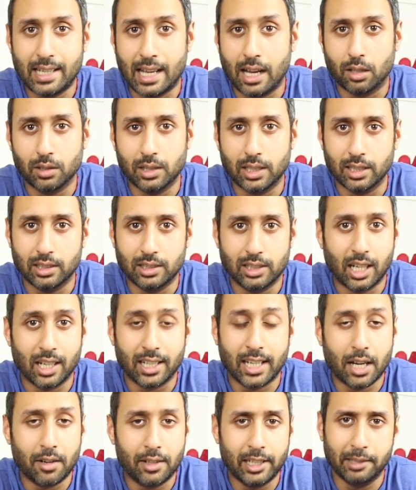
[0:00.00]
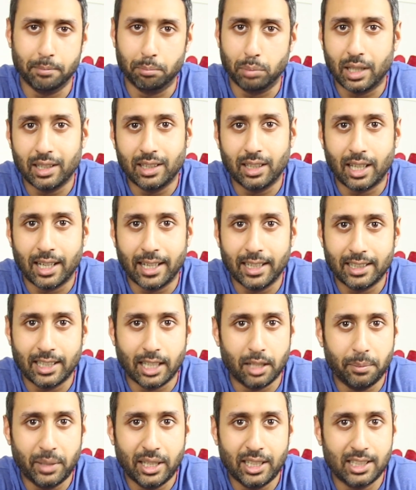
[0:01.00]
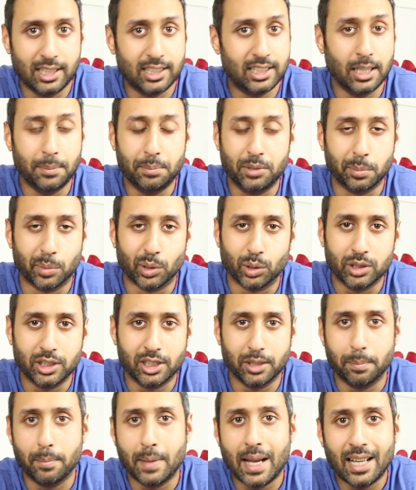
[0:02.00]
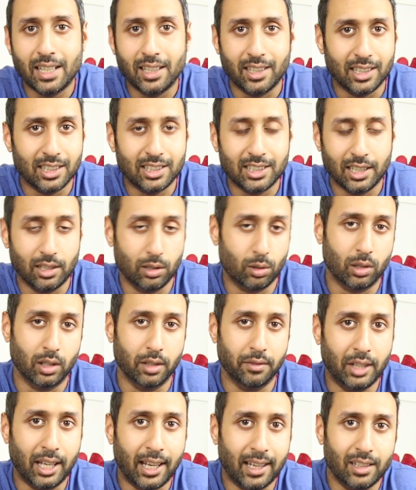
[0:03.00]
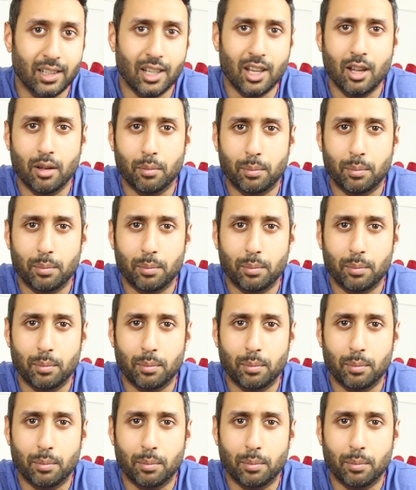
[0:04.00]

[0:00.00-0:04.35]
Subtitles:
how the Targaryen bloodline can be susceptible to madness and all of that,